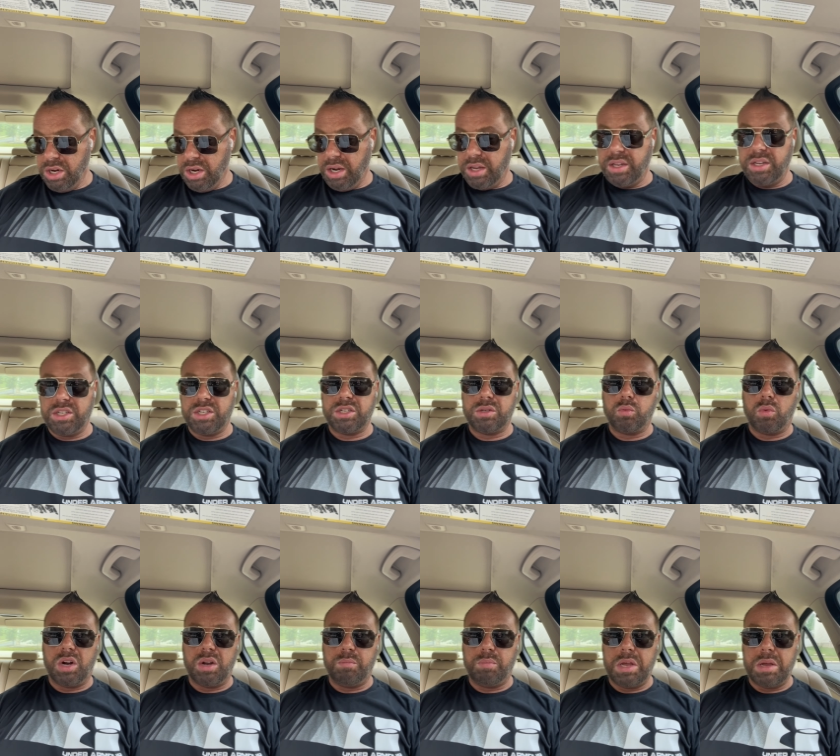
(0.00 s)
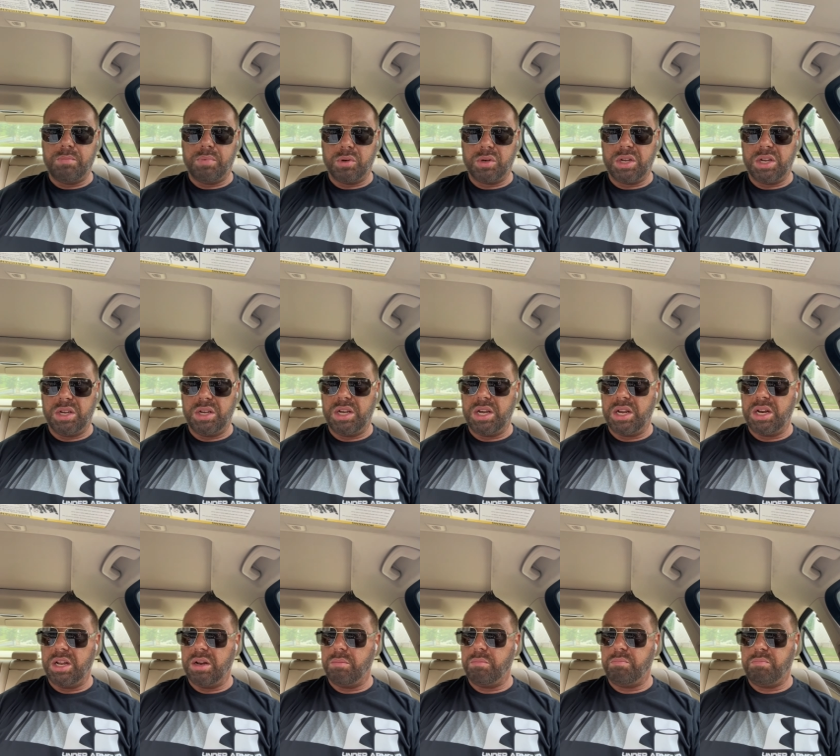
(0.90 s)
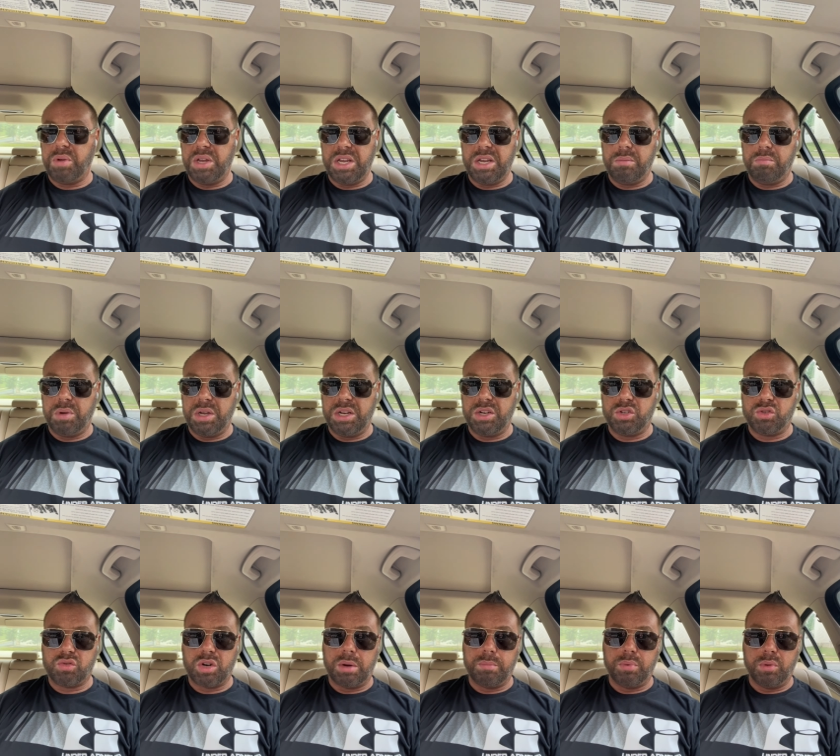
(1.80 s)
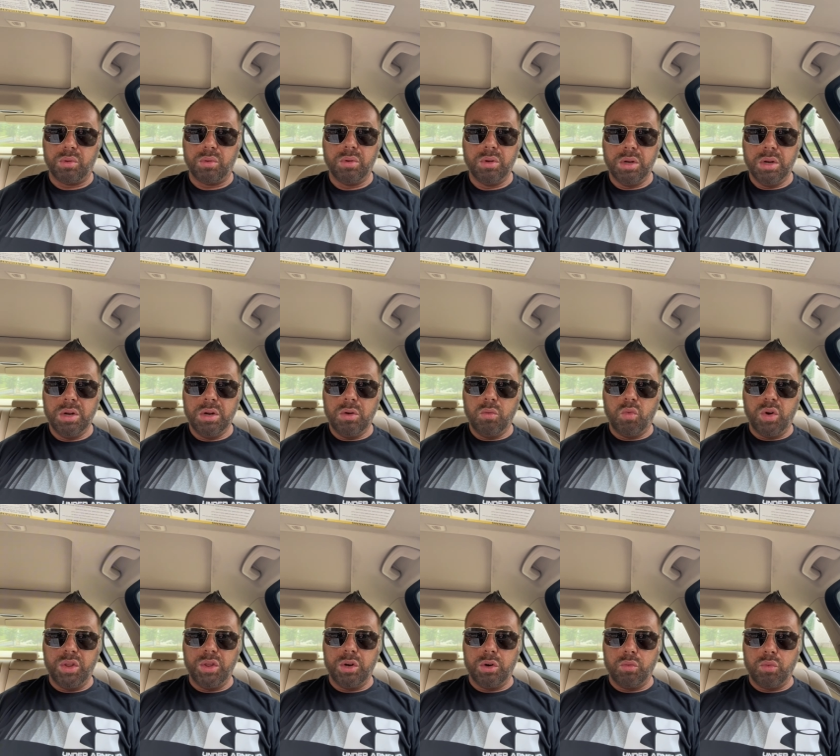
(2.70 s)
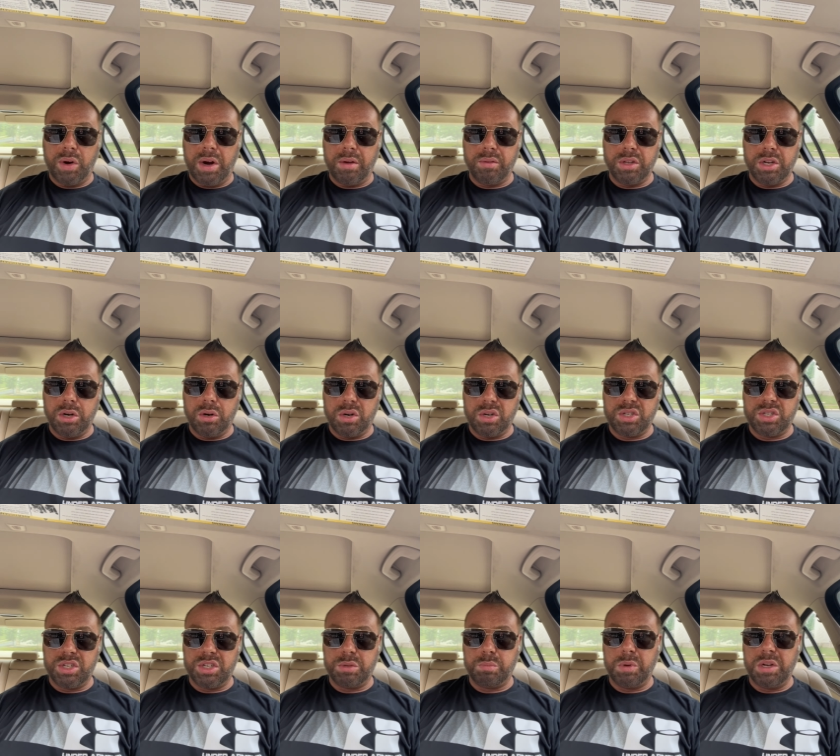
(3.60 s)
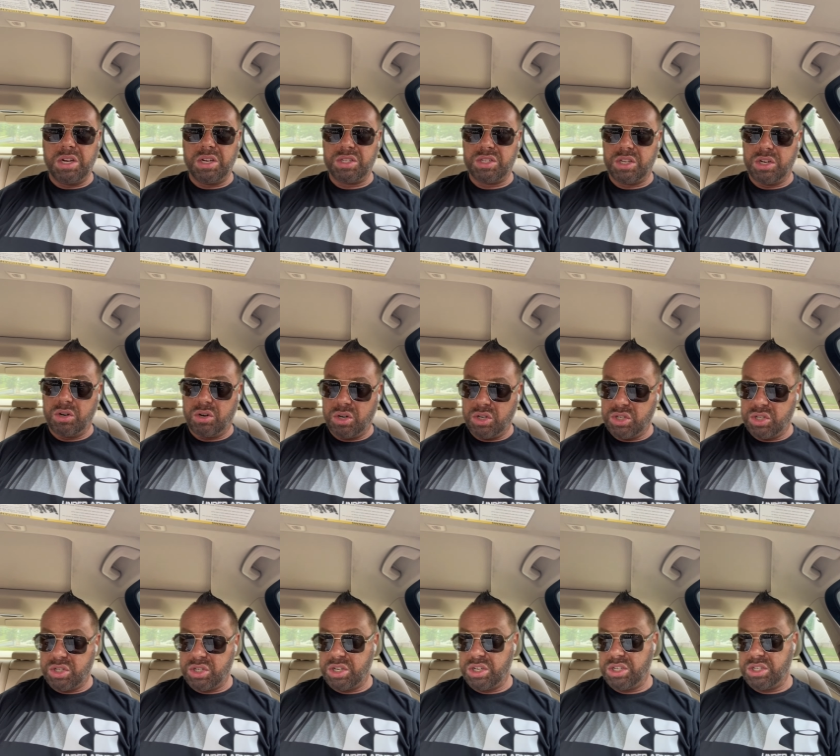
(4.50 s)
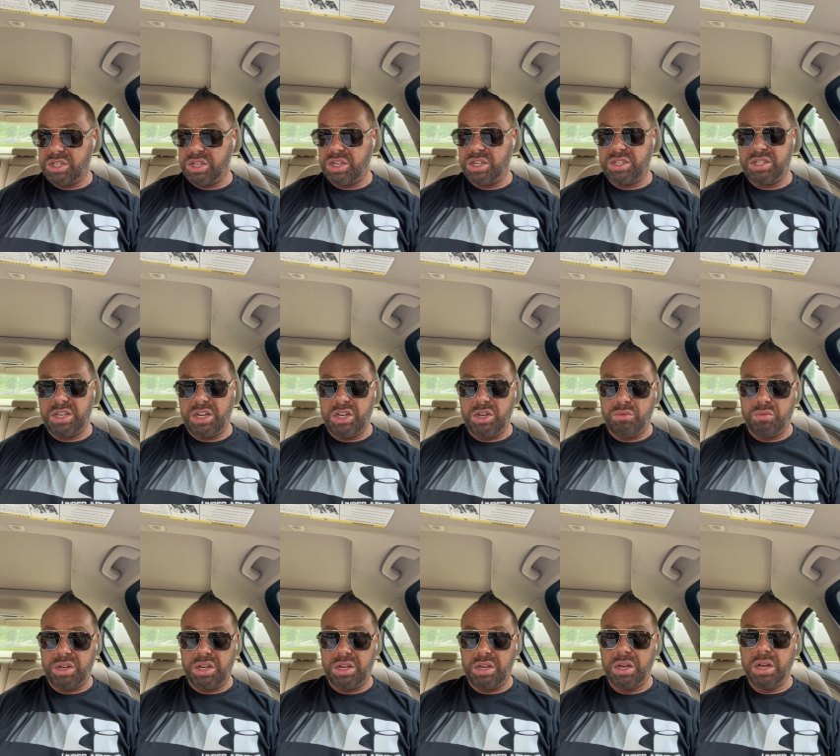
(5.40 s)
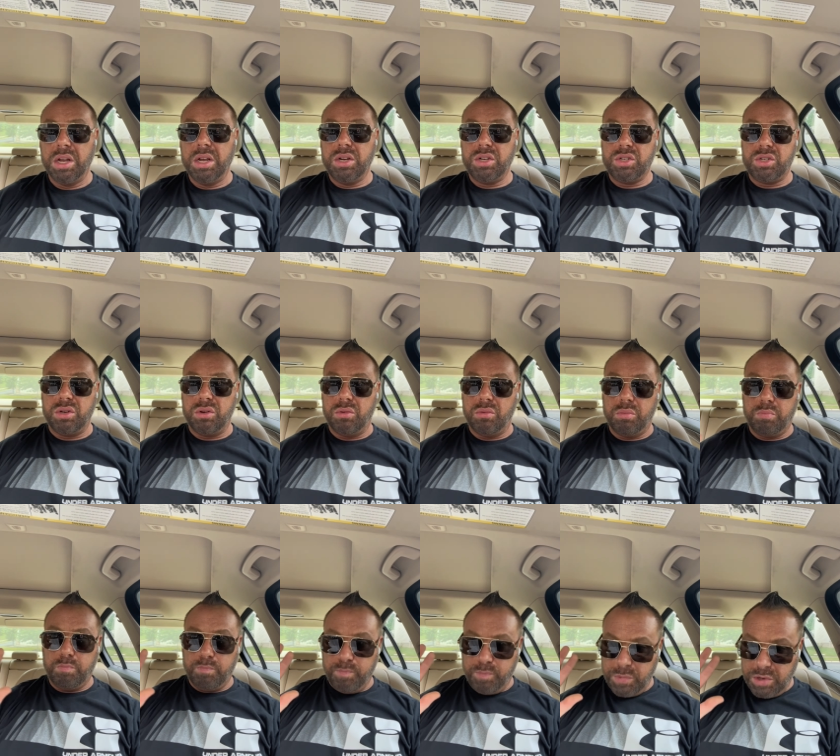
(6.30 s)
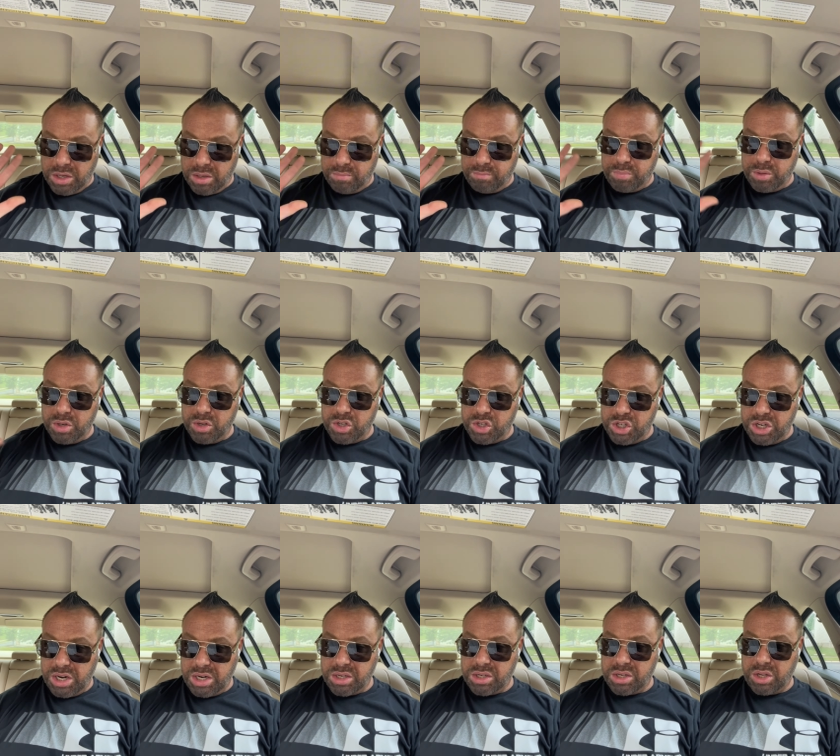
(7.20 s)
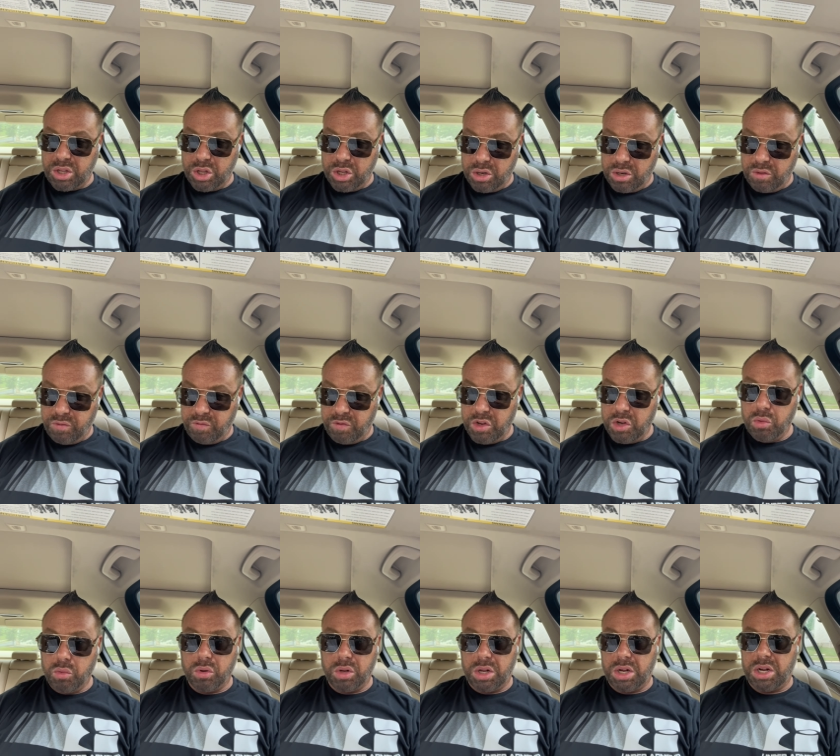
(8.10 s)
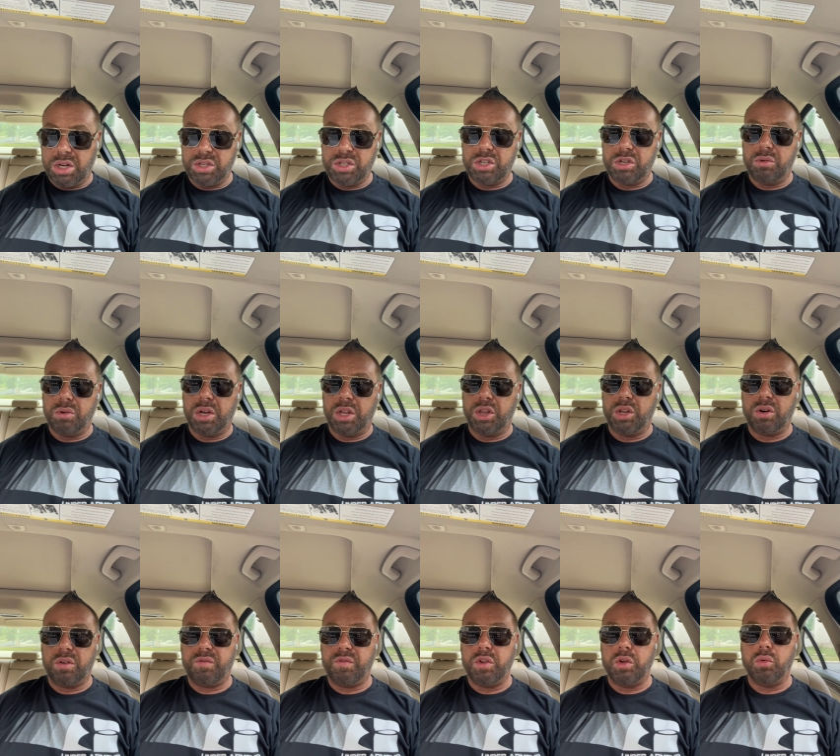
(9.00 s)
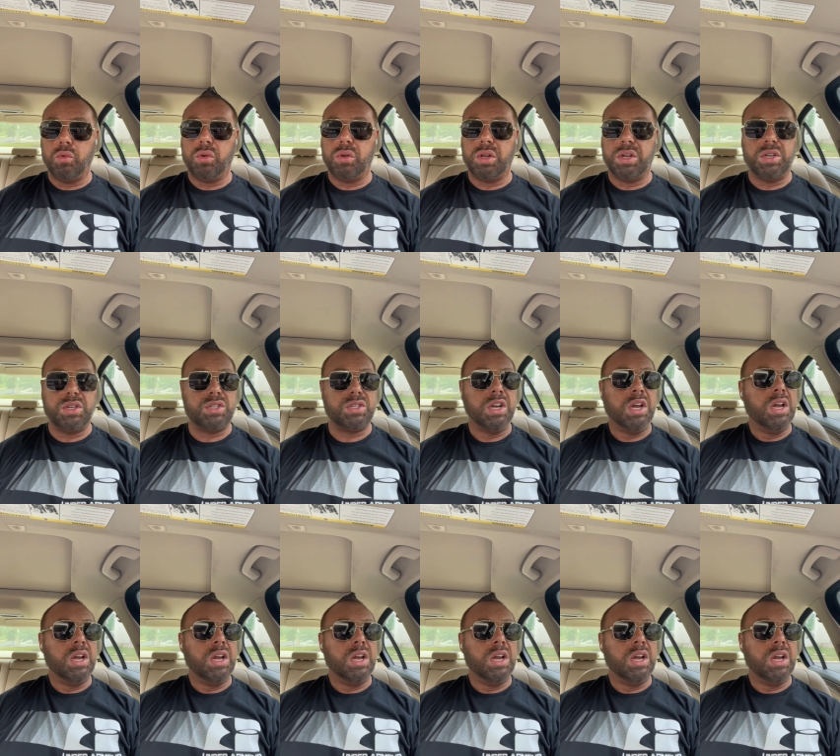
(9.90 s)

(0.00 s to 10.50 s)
And this is why people can get in big, big trouble when they're around the narcissist because the narcissist is continuing to um, project their fuel onto you and their fuel is